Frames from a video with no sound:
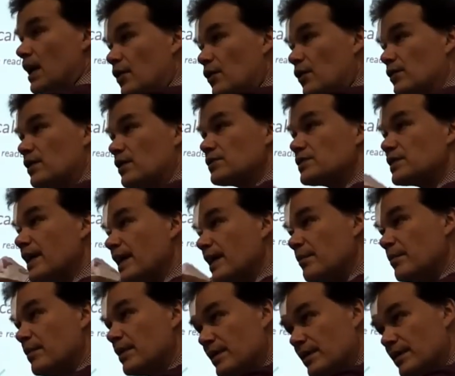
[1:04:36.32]
are not the
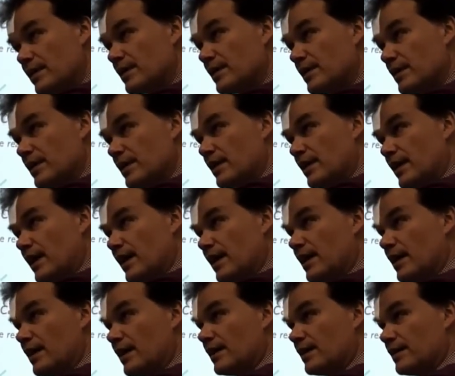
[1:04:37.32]
same,
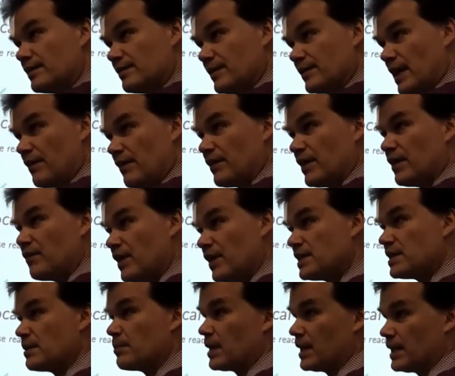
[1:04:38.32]
then we have
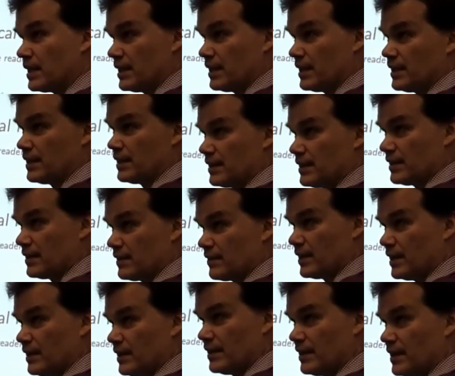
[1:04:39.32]
infeasibility,
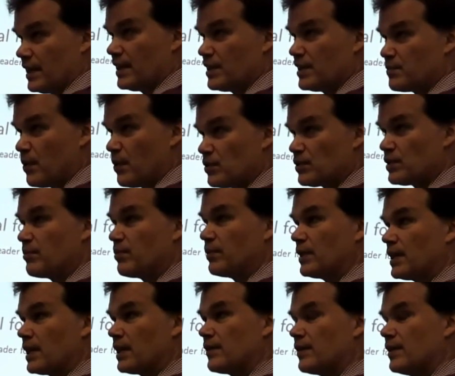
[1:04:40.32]
right? Then it's
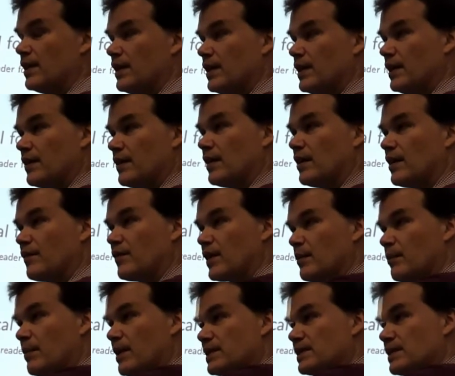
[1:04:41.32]
possible that the
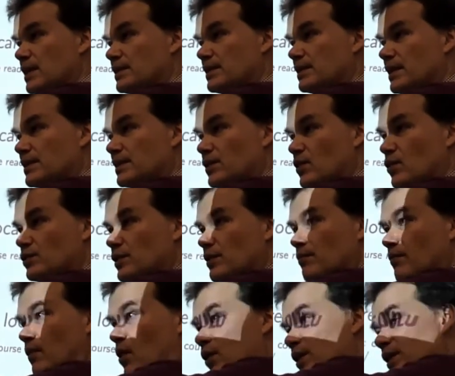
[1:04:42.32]
interfering base station is
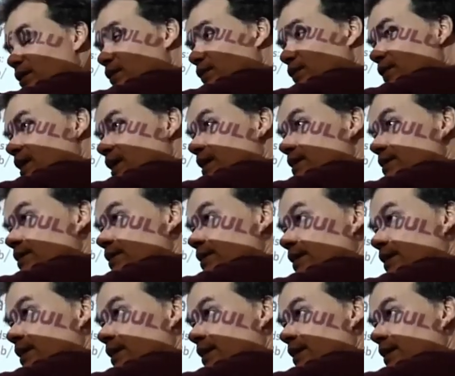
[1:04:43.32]
causing more
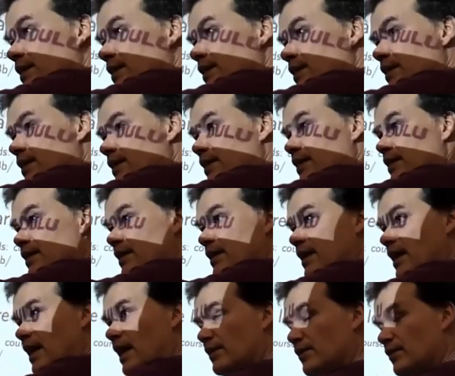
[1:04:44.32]
interference
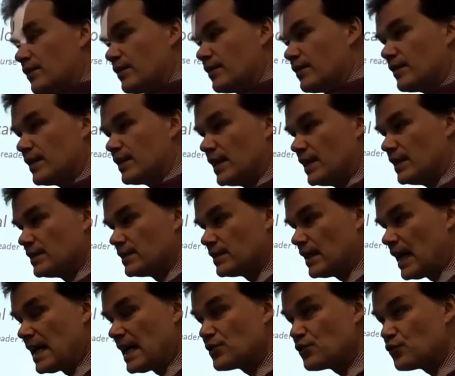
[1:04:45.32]
that
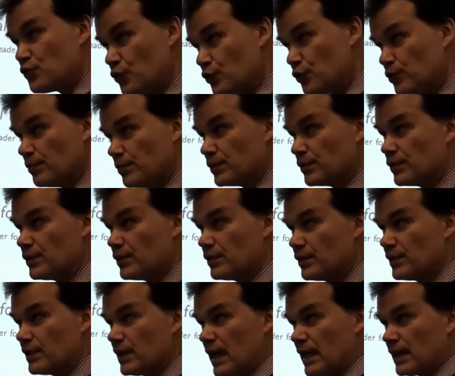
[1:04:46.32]
is assumed
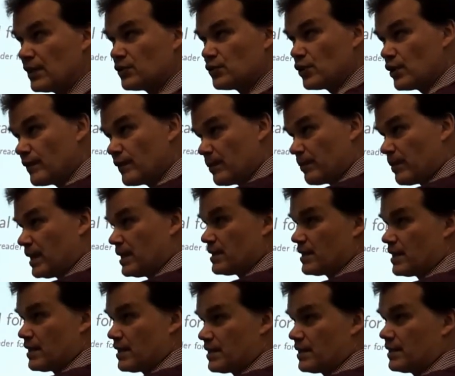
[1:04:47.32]
at the serving
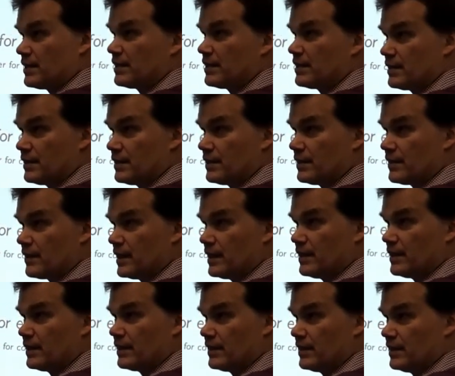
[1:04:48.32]
base station,
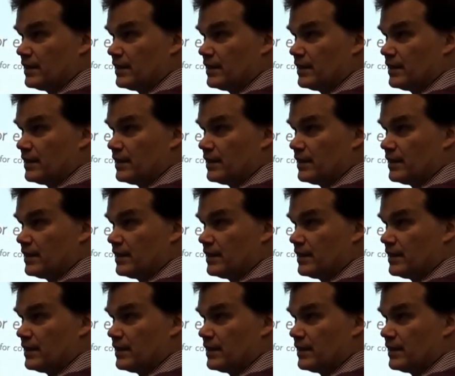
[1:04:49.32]
right?